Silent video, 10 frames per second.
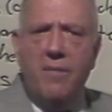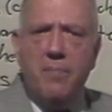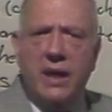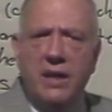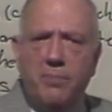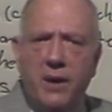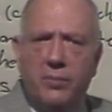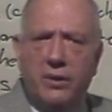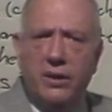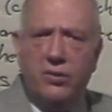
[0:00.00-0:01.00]
Many
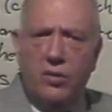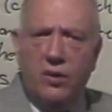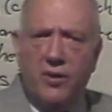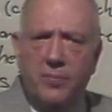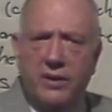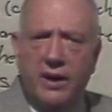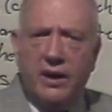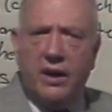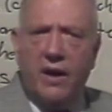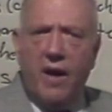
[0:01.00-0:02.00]
people can do
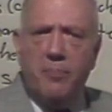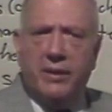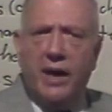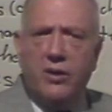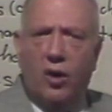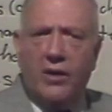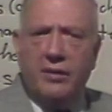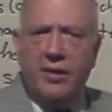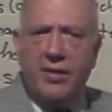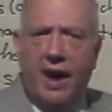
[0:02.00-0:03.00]
arithmetic, but they don't
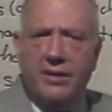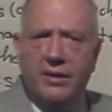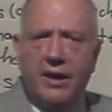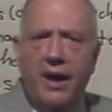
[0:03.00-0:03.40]
understand it.